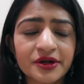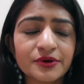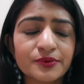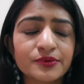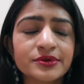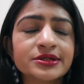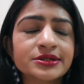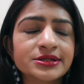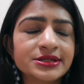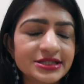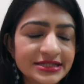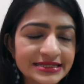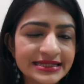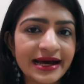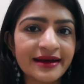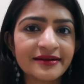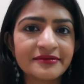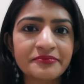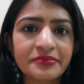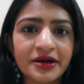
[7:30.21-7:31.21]
It was
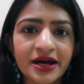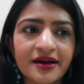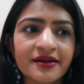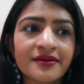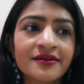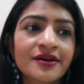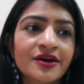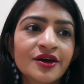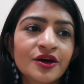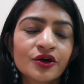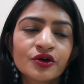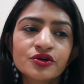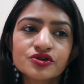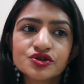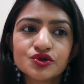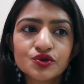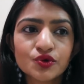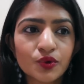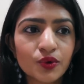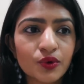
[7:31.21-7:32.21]
that bad.
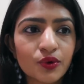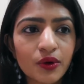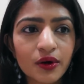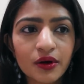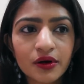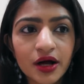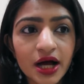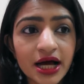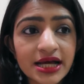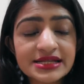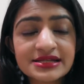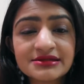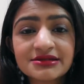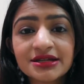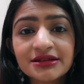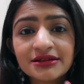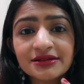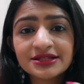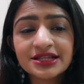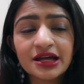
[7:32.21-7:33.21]
So I
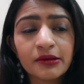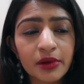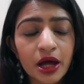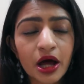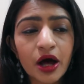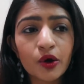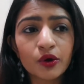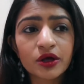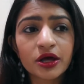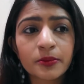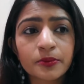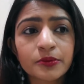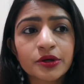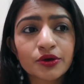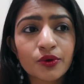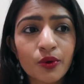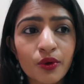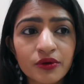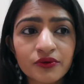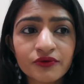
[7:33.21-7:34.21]
still somehow kept
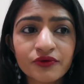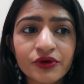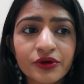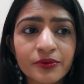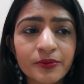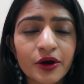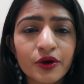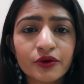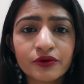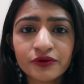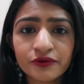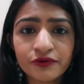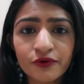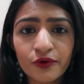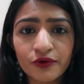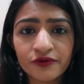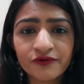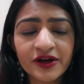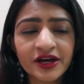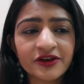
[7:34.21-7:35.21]
it on for about
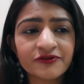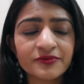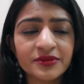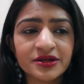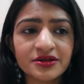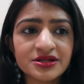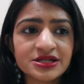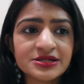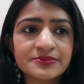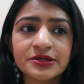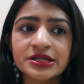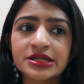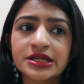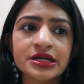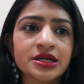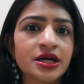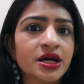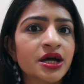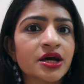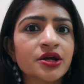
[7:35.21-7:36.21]
4 or 5 minutes, but
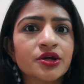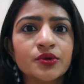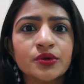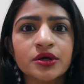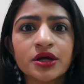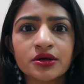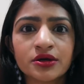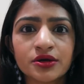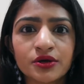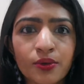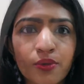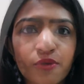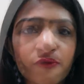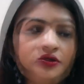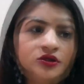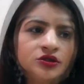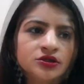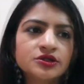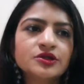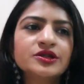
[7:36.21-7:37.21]
then I had to get it off.
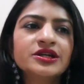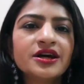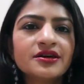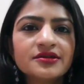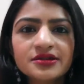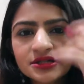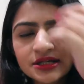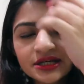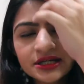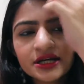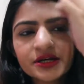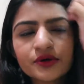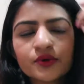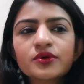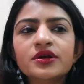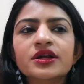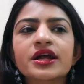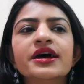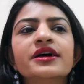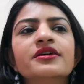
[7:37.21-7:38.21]
So the other thing I
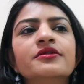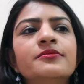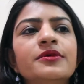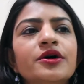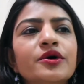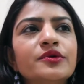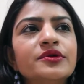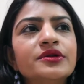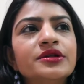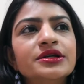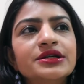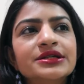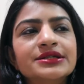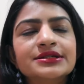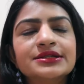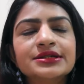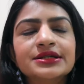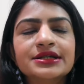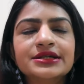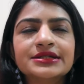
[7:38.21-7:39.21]
don't like about this
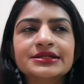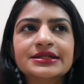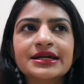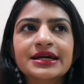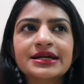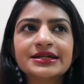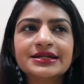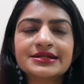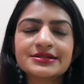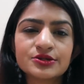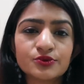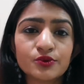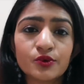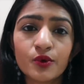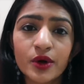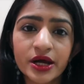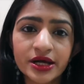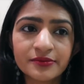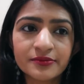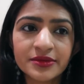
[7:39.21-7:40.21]
is that it's
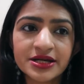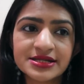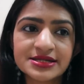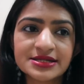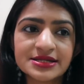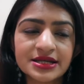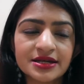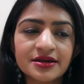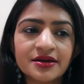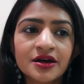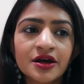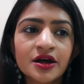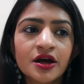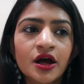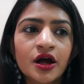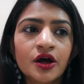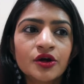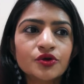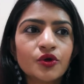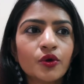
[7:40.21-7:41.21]
quite messy.
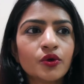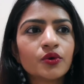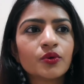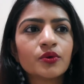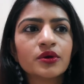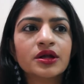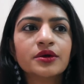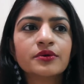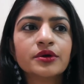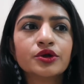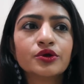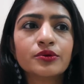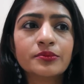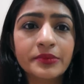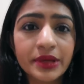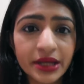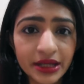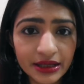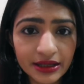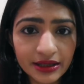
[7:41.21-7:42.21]
Not only when you're
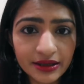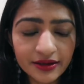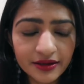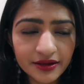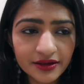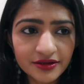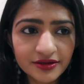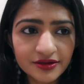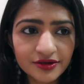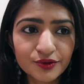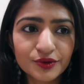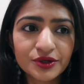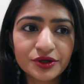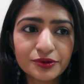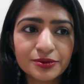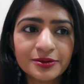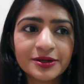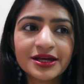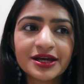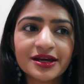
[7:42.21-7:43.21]
making it, you need
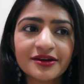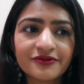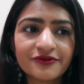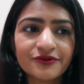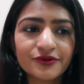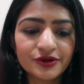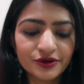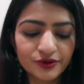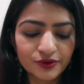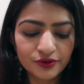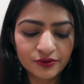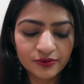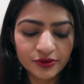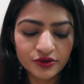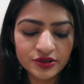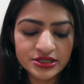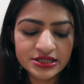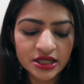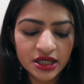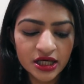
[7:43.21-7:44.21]
to be careful,
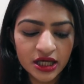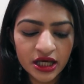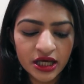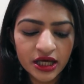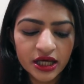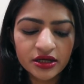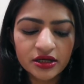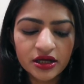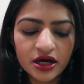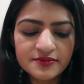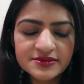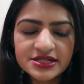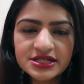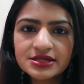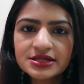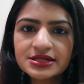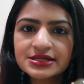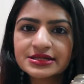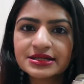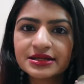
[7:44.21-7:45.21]
because it comes
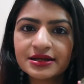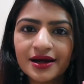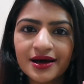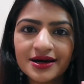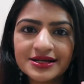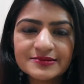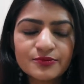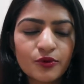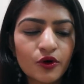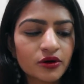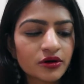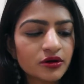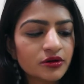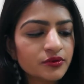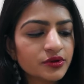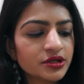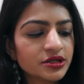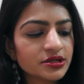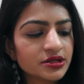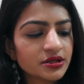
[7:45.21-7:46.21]
in this glass
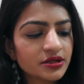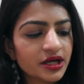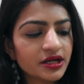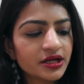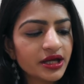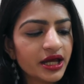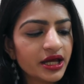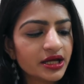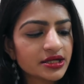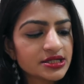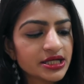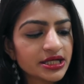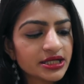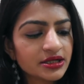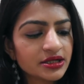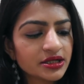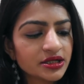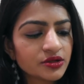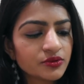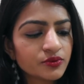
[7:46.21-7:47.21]
bottle with an
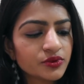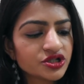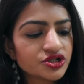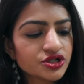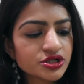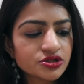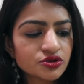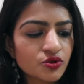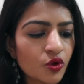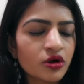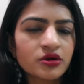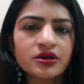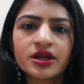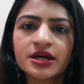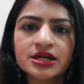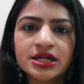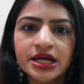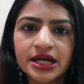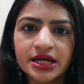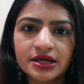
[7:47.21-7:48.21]
airtight lid, which is not
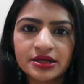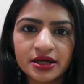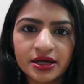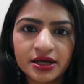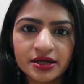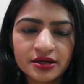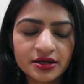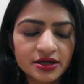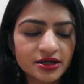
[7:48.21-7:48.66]
that airtight.